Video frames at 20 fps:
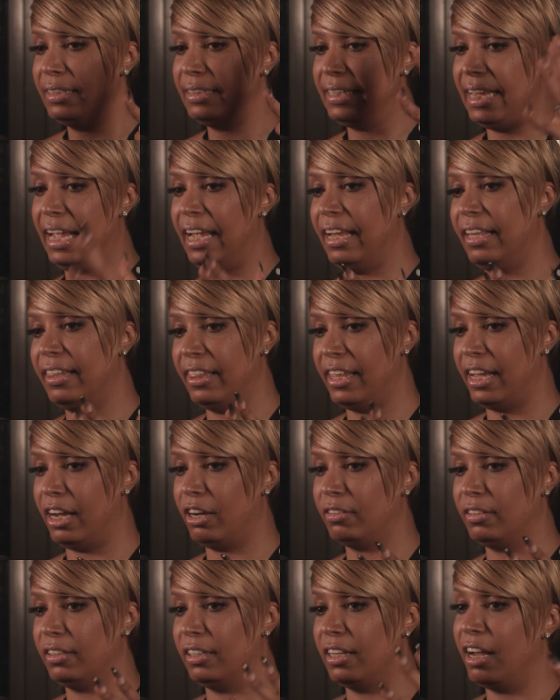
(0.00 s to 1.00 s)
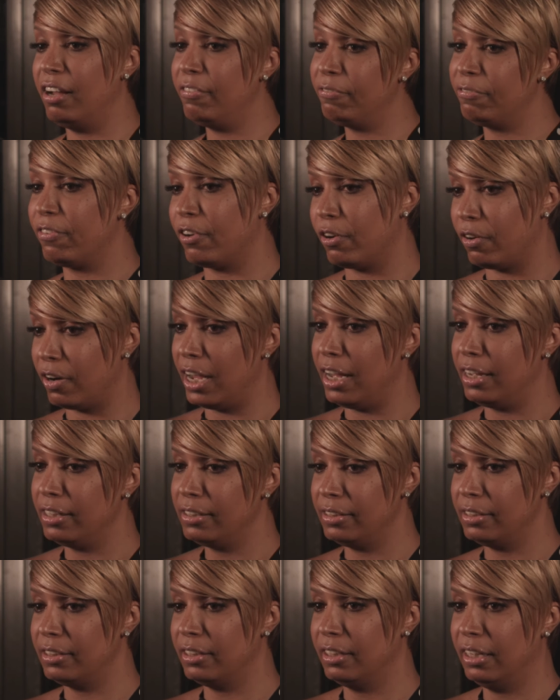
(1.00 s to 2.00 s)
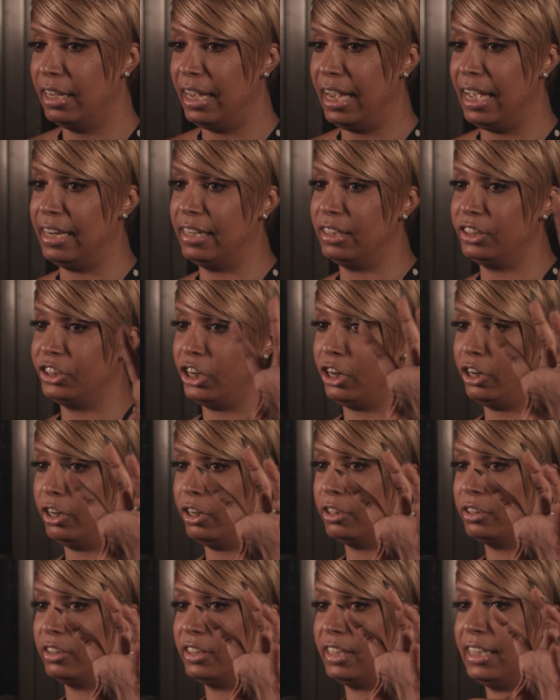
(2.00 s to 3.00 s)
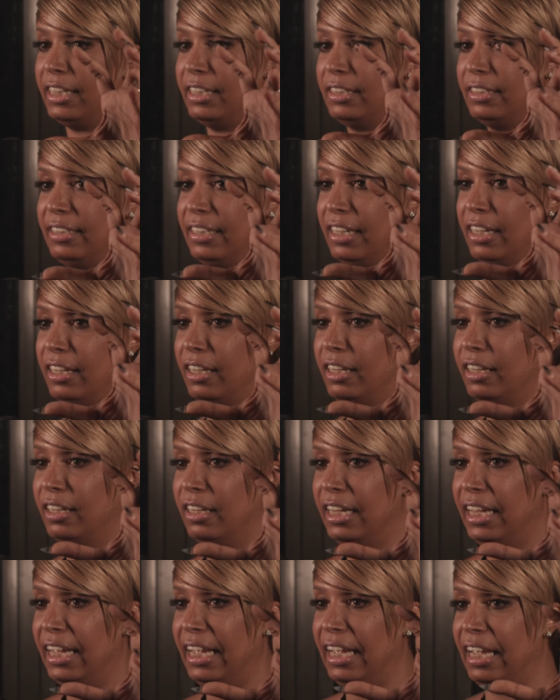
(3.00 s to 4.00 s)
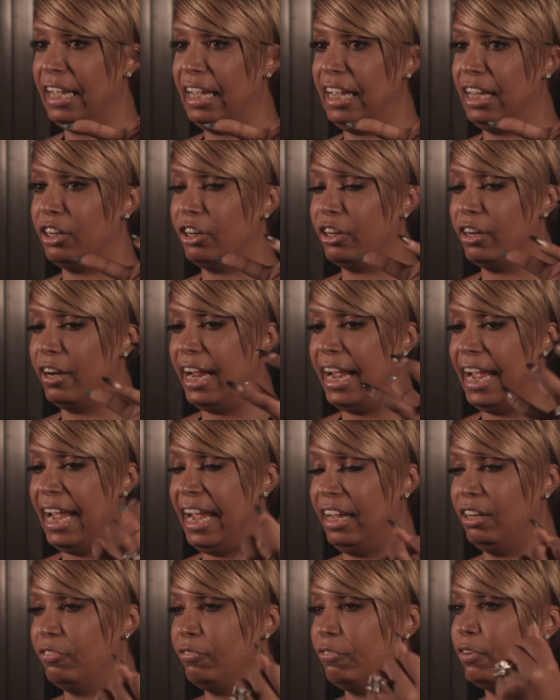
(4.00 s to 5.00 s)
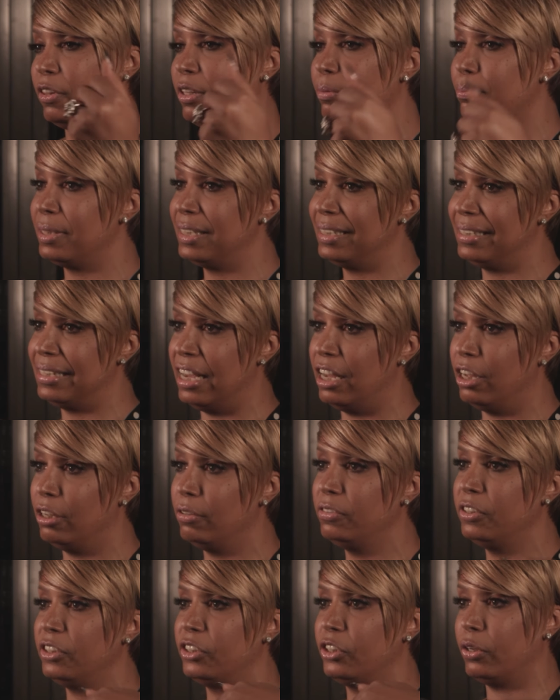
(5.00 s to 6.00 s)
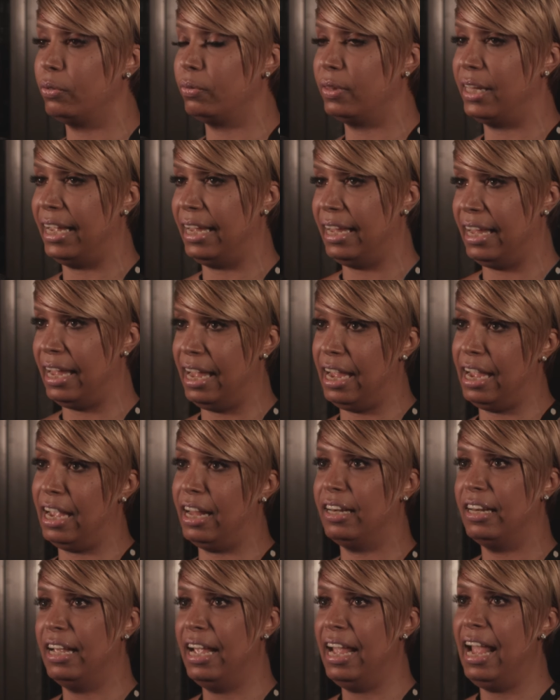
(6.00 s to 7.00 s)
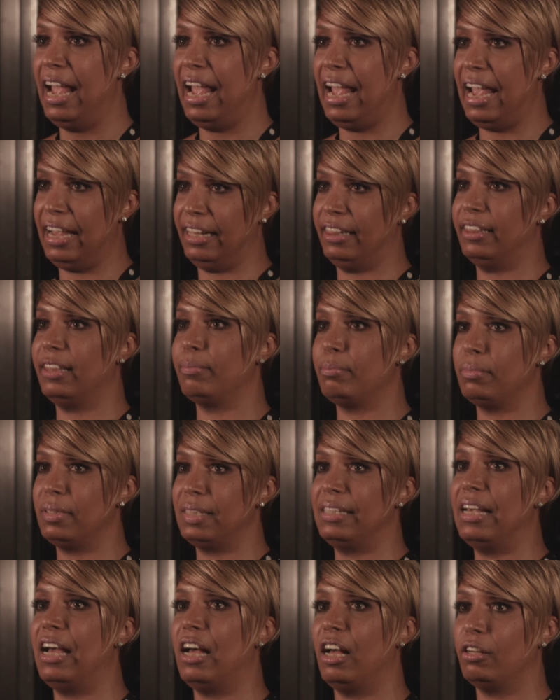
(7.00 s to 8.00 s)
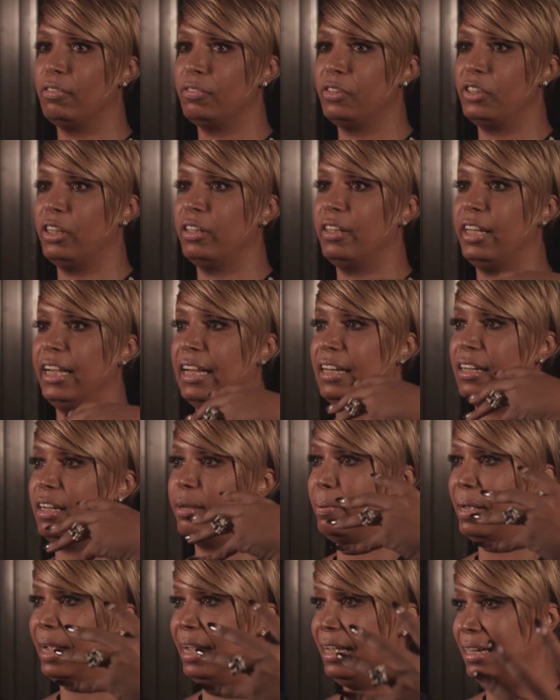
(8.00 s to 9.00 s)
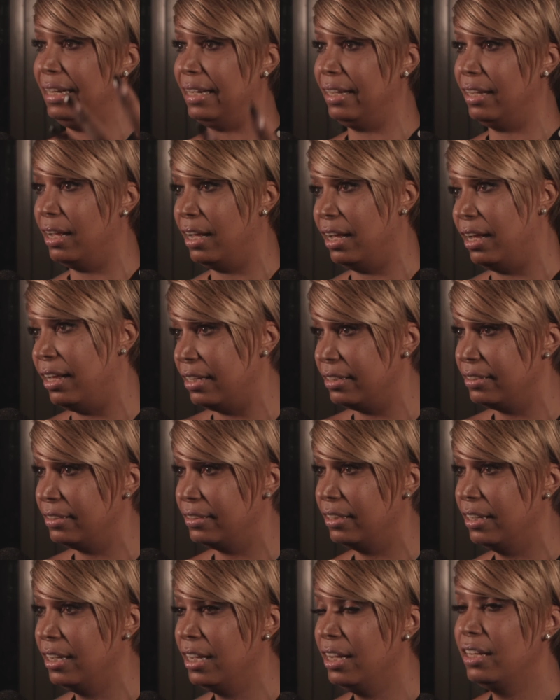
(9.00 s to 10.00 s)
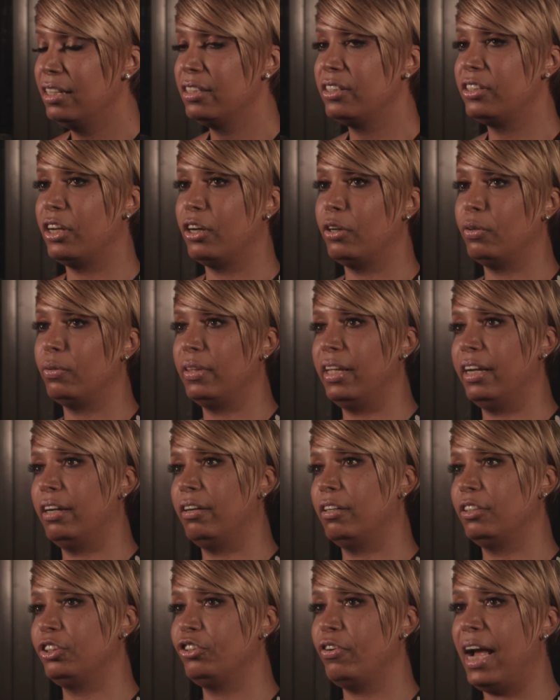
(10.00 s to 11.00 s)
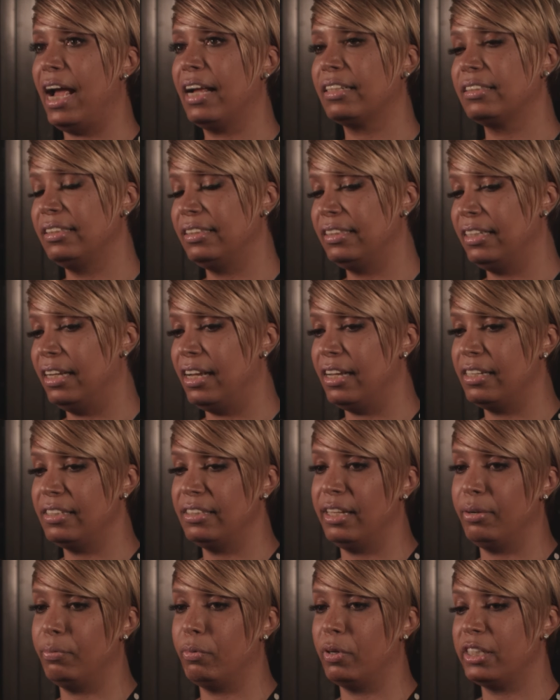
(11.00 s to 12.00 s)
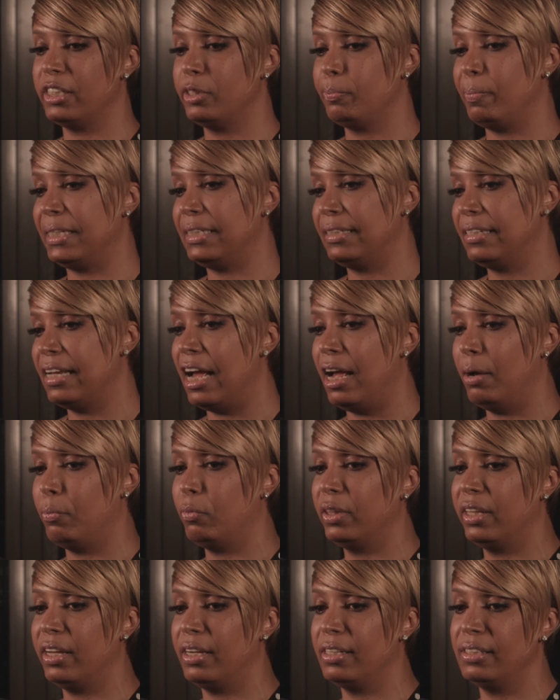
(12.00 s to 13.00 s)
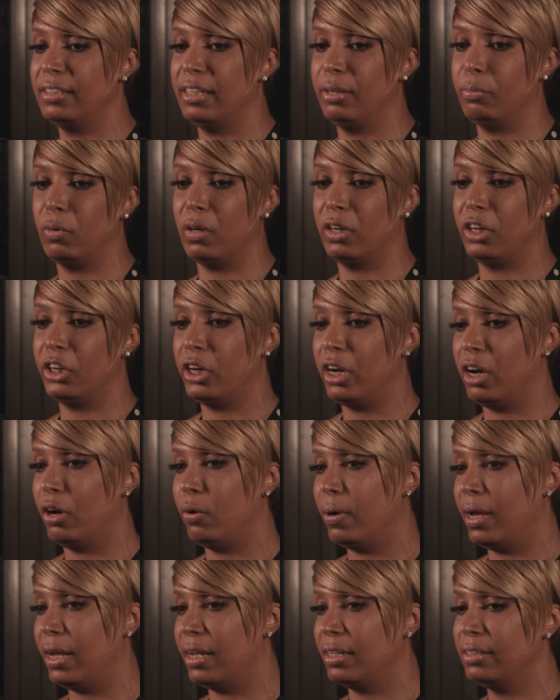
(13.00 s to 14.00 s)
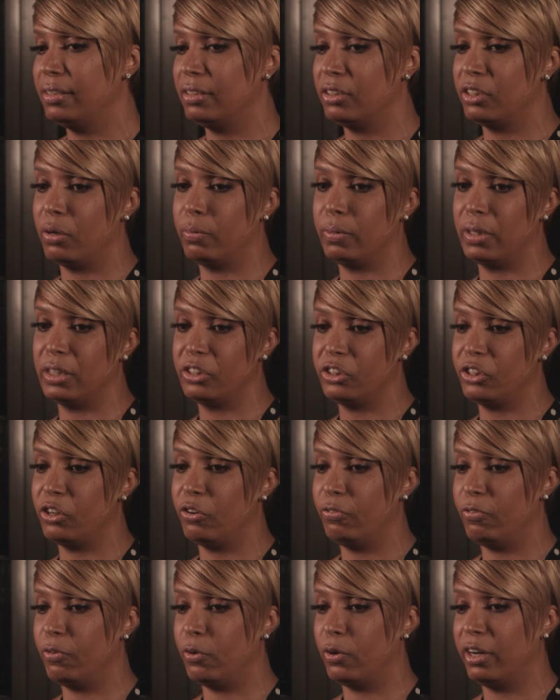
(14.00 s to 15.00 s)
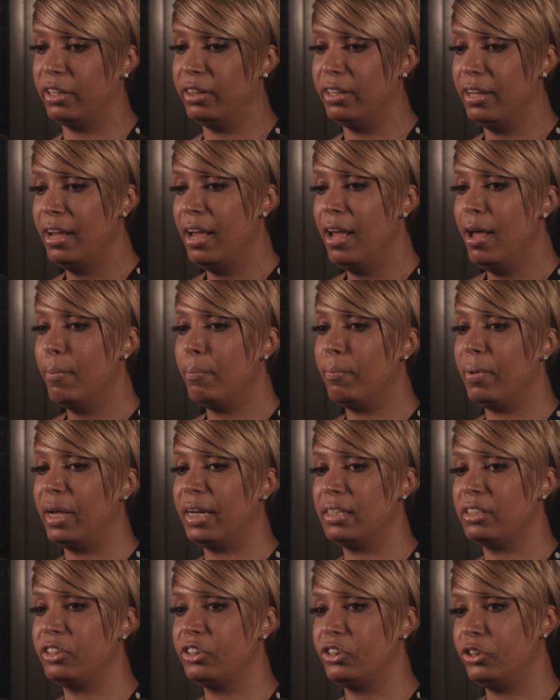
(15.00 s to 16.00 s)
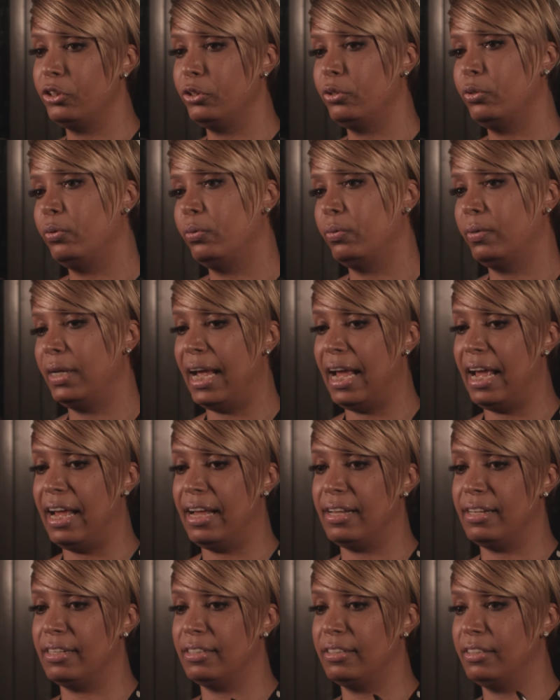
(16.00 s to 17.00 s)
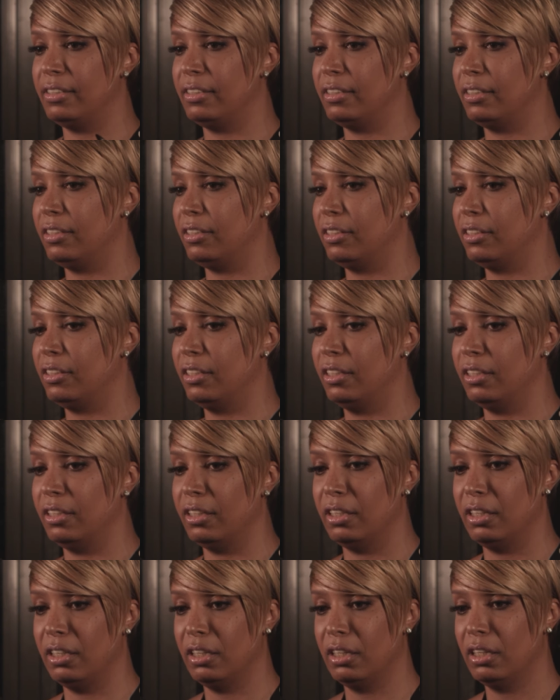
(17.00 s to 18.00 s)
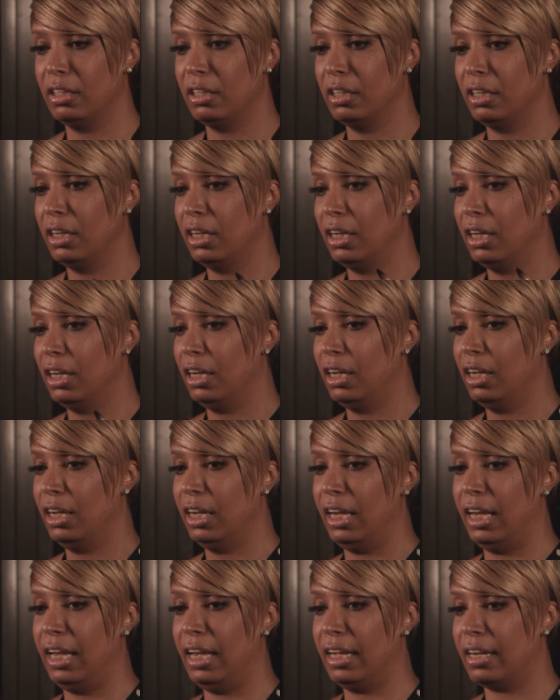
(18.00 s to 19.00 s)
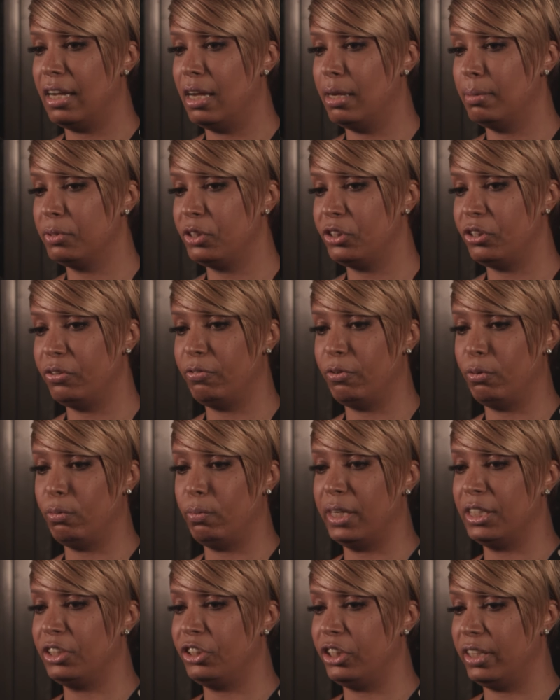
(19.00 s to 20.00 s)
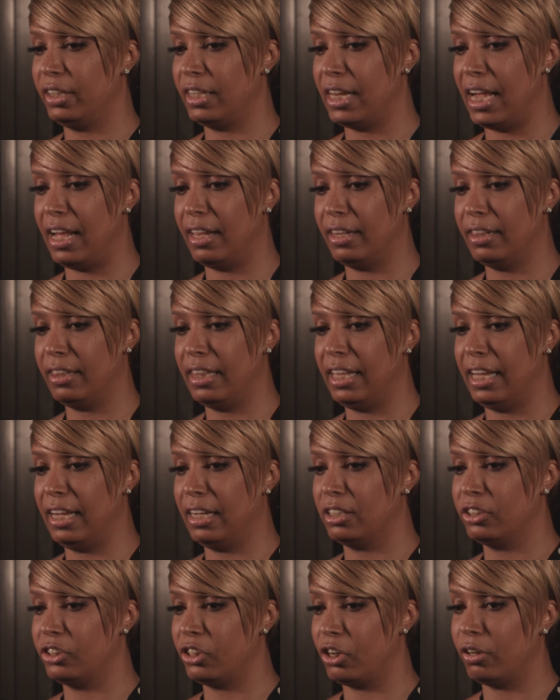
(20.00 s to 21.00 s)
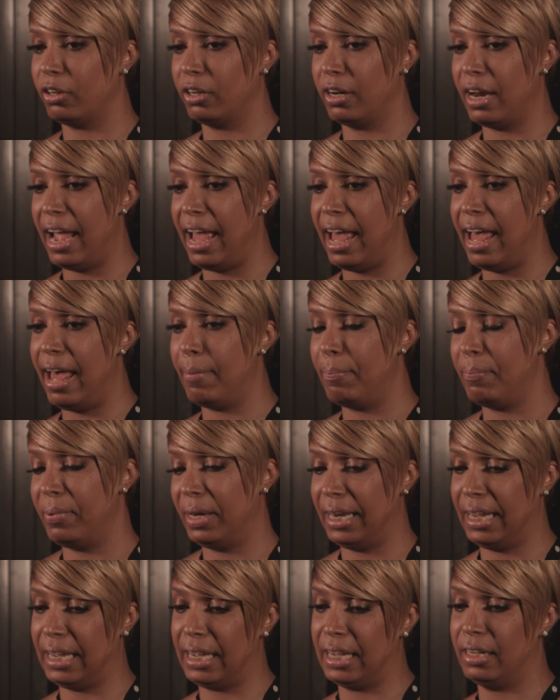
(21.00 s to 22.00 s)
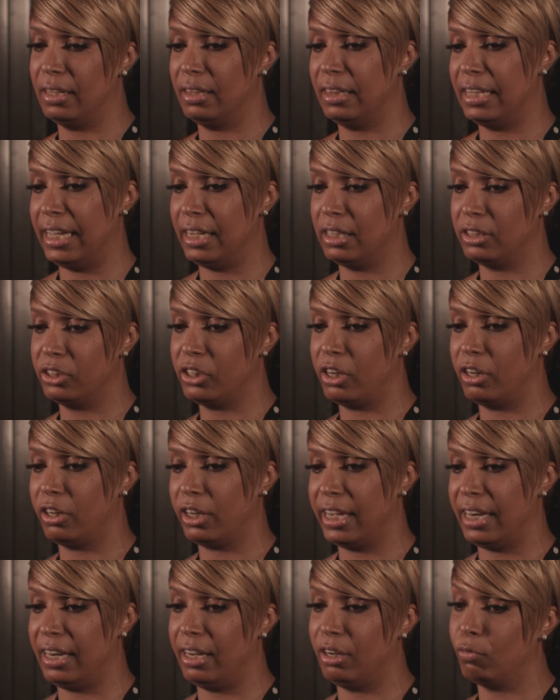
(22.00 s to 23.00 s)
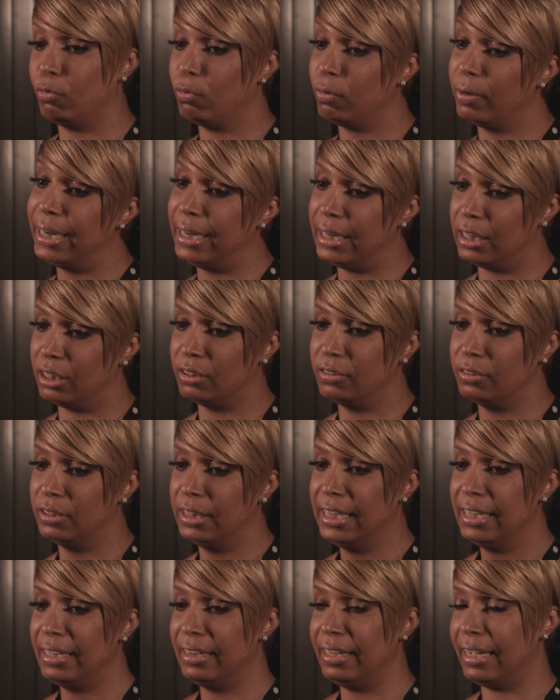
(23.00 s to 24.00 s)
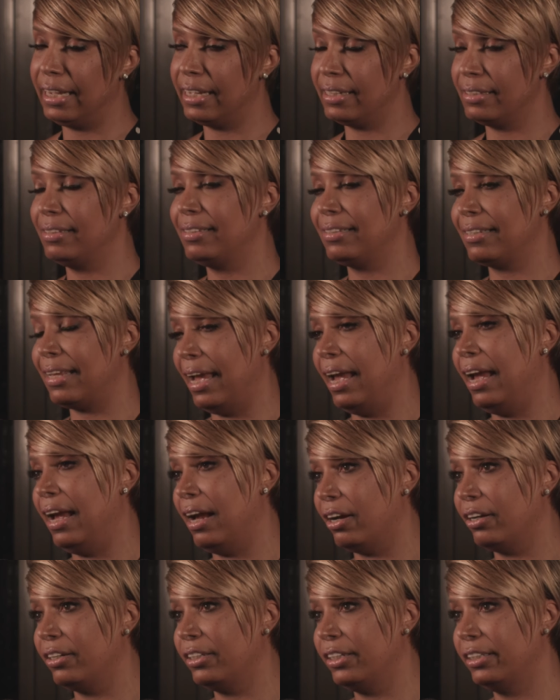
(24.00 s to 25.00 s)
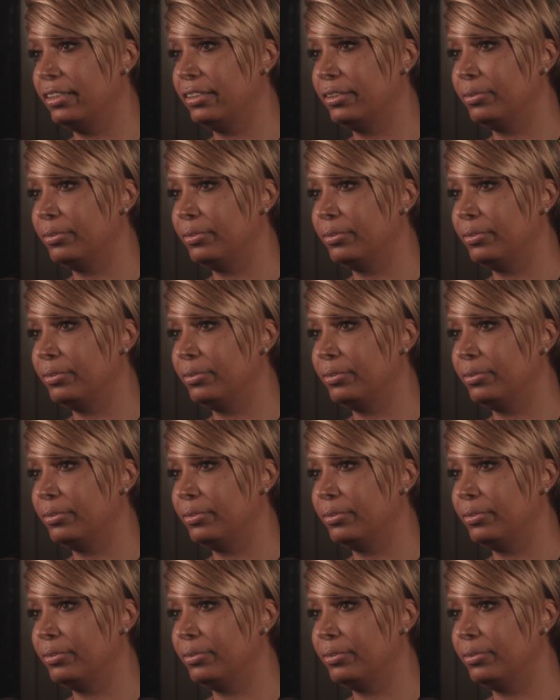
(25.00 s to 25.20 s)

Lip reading: take their love for us and it turns it into inner hate for themselves, so they can't hate themselves, so they end up hating us. So they're attracted to us, they want to spend time with us, they want to know us, so on and so forth. But as soon as it comes to fruition that things are happening and things are getting real, they get scared